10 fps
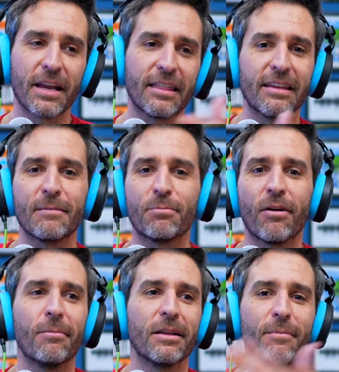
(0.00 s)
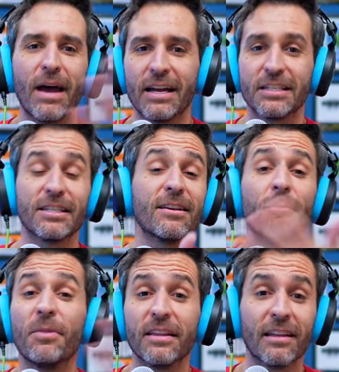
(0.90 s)
I think they probably imagine
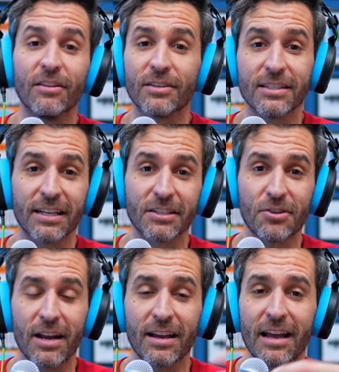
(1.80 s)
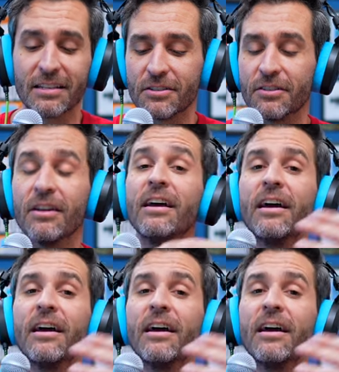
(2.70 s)
something that looks like a Stratocaster.